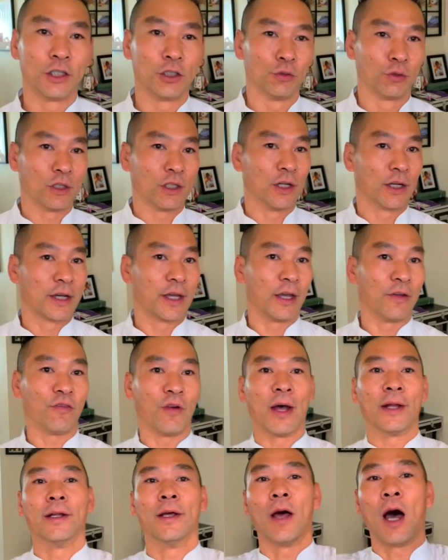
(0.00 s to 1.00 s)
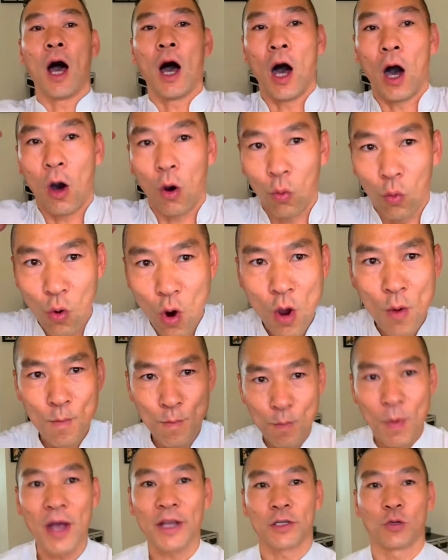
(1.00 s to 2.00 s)
you need to give and how
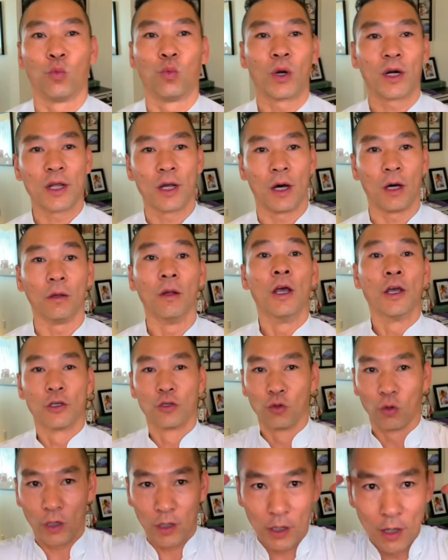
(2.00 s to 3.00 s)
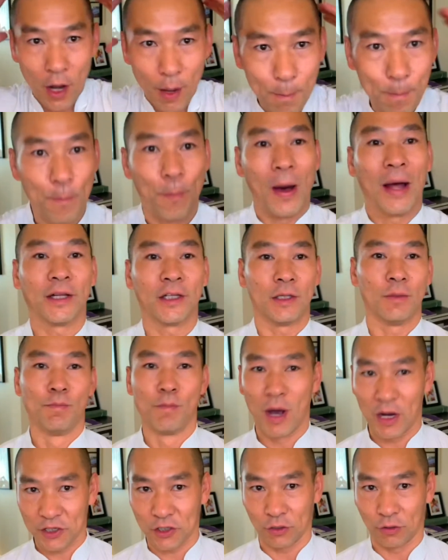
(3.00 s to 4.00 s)
much workout your body
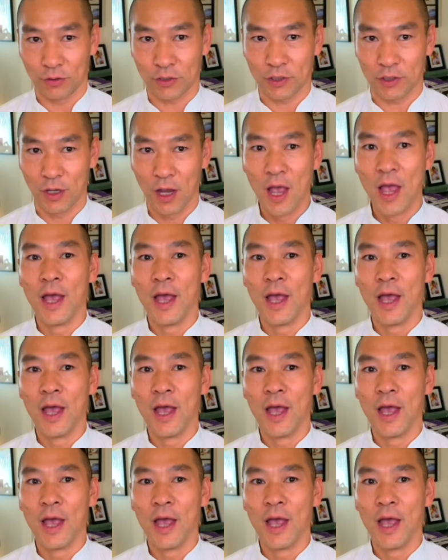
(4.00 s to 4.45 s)
muscles.